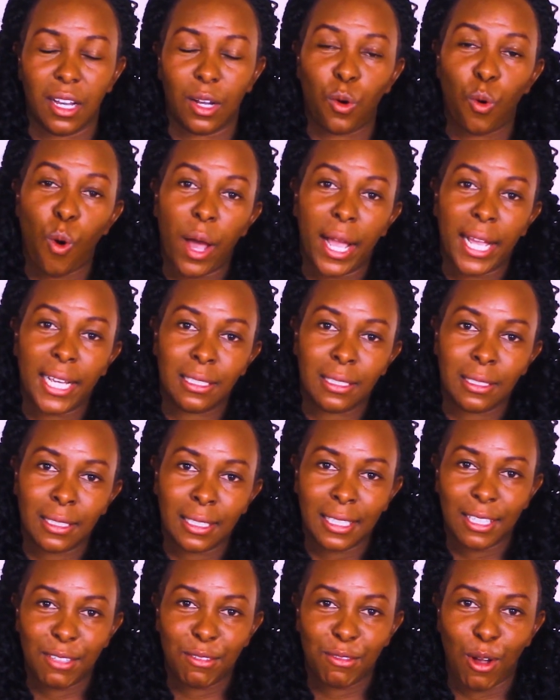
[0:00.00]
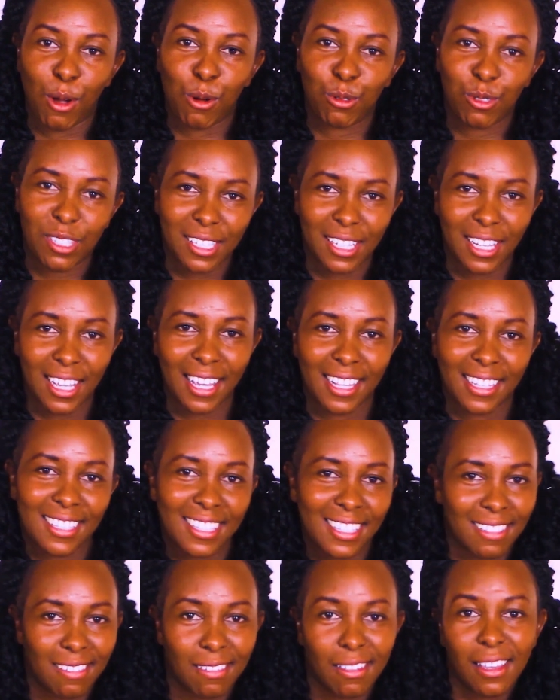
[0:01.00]
quietly, if I would say.
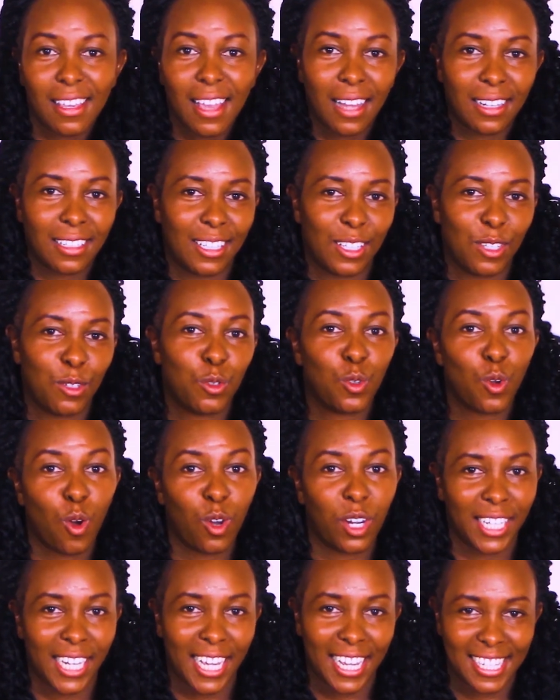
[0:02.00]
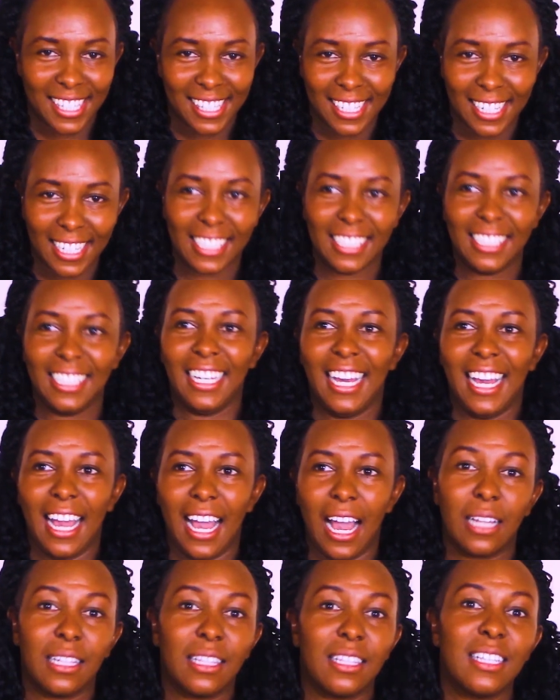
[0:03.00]
You talk nicely,
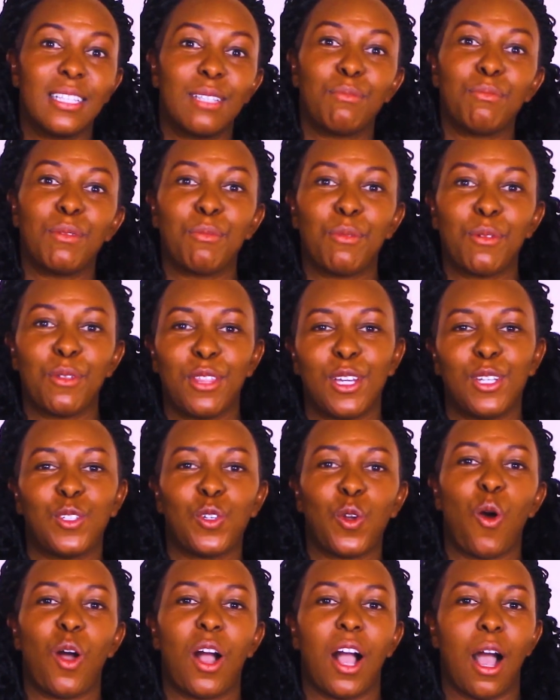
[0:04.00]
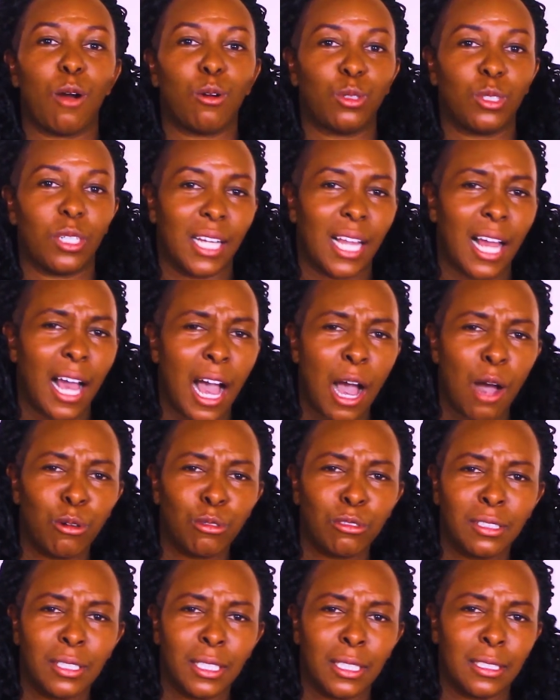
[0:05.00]
and these people, they talk out
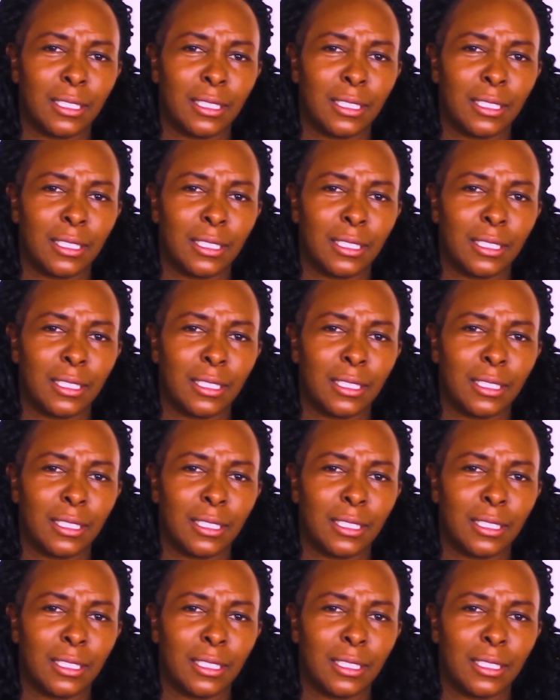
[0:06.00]
loud, they